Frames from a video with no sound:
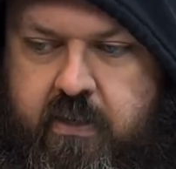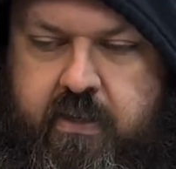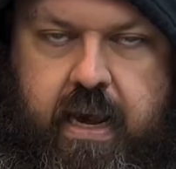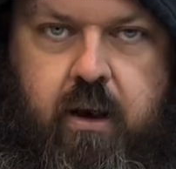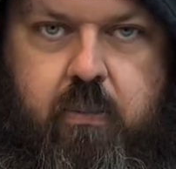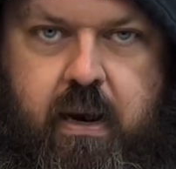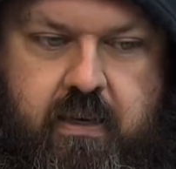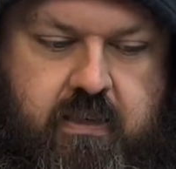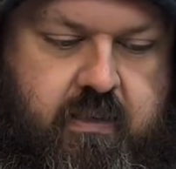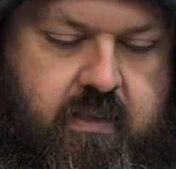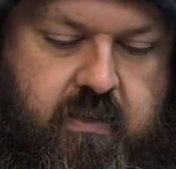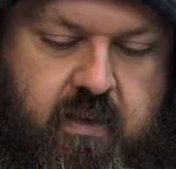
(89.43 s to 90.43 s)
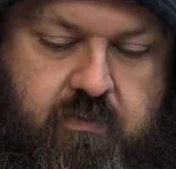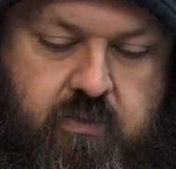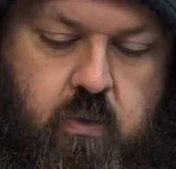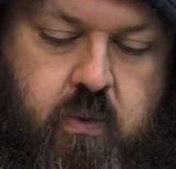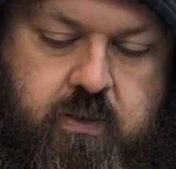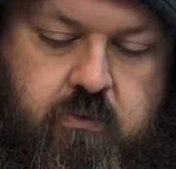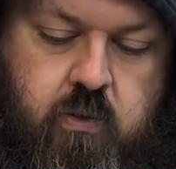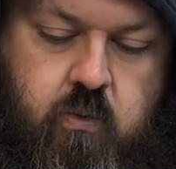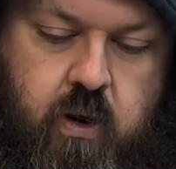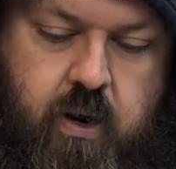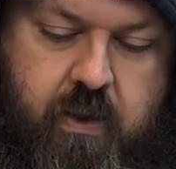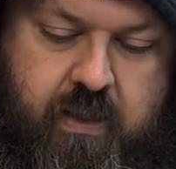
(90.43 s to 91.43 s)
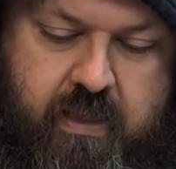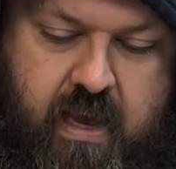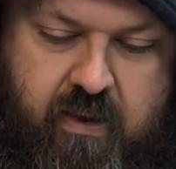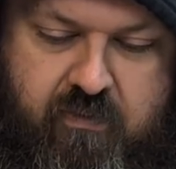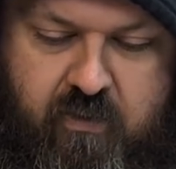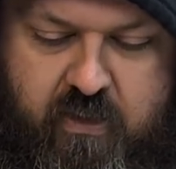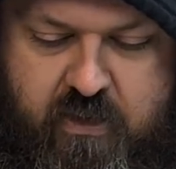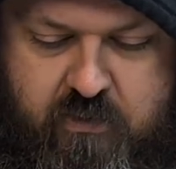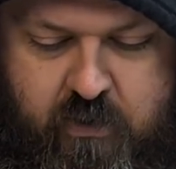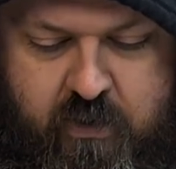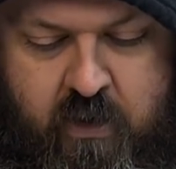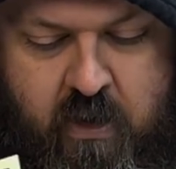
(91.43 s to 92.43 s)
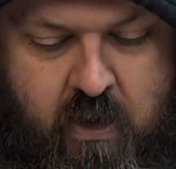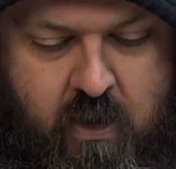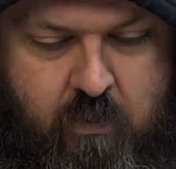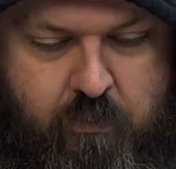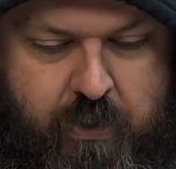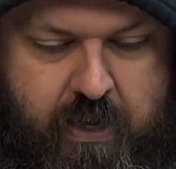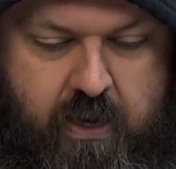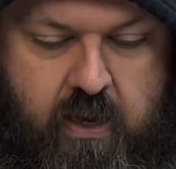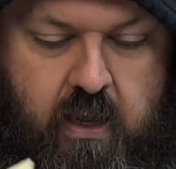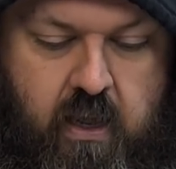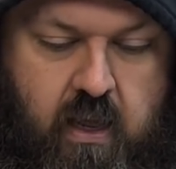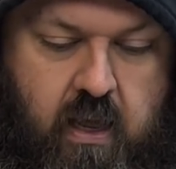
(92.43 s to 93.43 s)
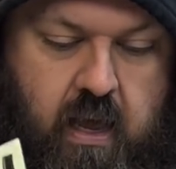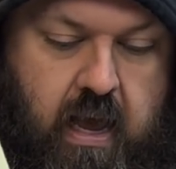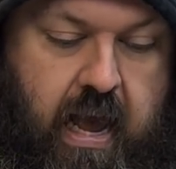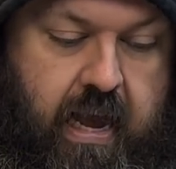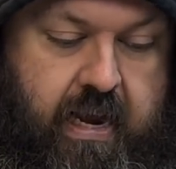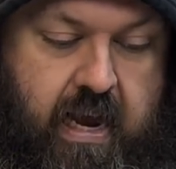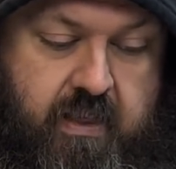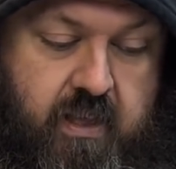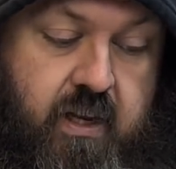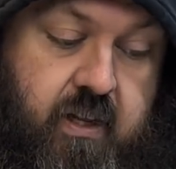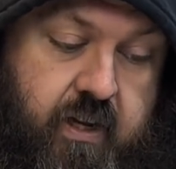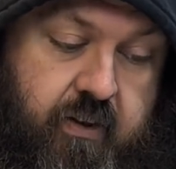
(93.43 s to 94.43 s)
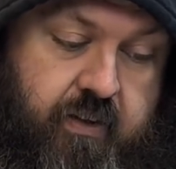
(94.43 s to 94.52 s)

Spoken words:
scale boxes and stuff, so I wasn't real worried about that for this one. But I got the clear